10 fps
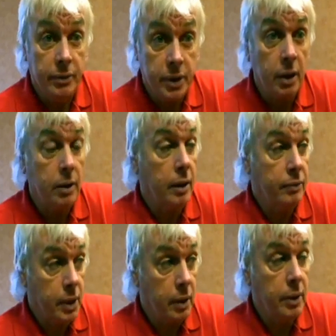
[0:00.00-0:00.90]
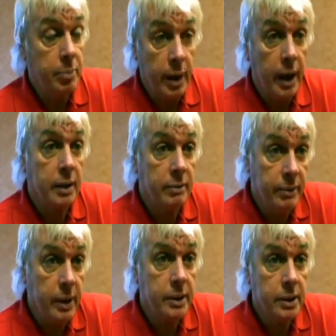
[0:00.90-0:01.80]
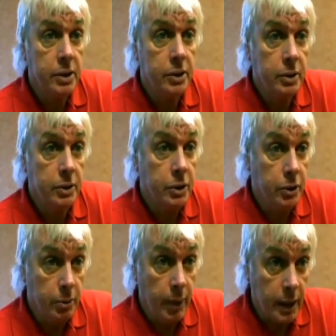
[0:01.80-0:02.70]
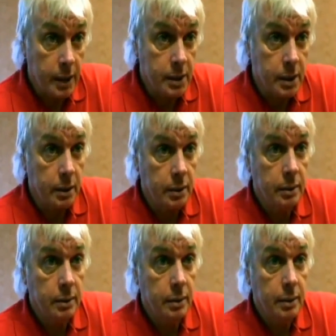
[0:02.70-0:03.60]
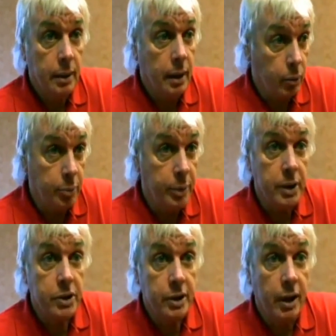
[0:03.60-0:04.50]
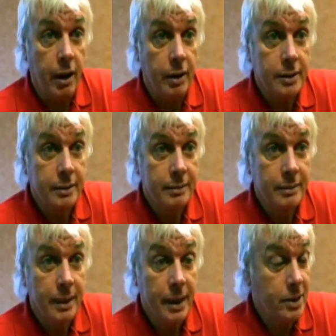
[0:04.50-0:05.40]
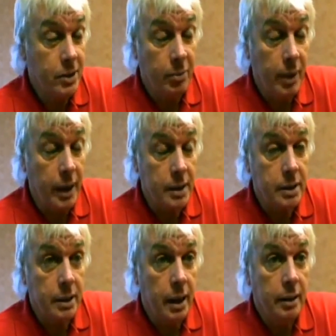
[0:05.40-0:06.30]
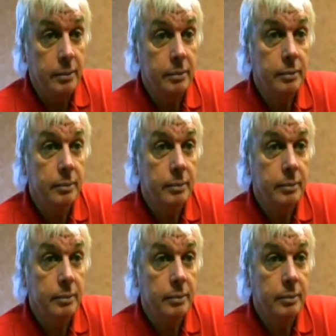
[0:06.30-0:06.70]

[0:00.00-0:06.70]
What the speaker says: If Tony Blair converted to humanity, it would be a start. He's not managed it yet.